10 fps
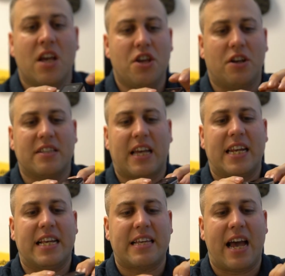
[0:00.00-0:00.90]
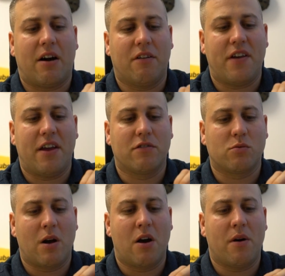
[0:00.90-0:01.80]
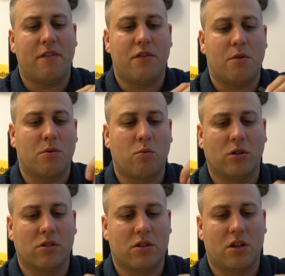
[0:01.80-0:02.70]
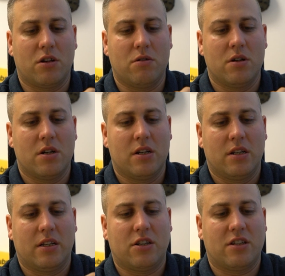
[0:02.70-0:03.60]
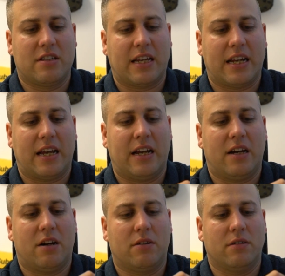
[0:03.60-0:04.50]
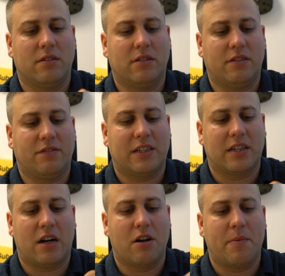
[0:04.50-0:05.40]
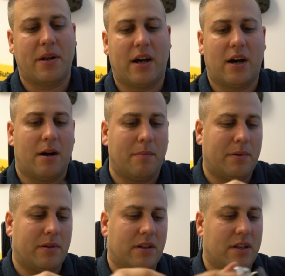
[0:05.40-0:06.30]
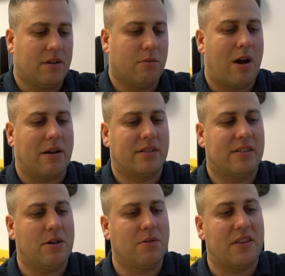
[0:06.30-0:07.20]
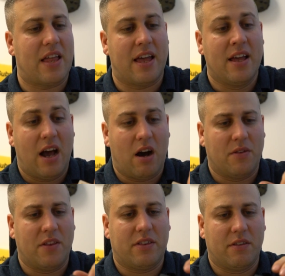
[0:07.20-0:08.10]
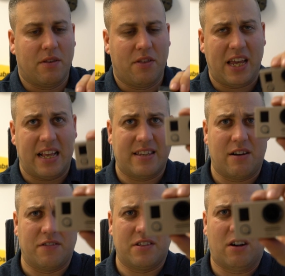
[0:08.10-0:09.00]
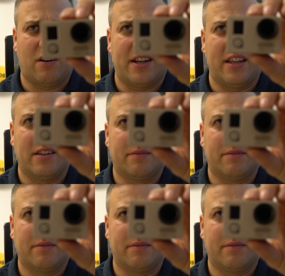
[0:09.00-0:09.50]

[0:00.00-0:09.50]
You can take this out of here as well if you would want to. Let's just take that out. If I can open it up. Wow, it's sealed in there. Oh, and the thing itself is tiny.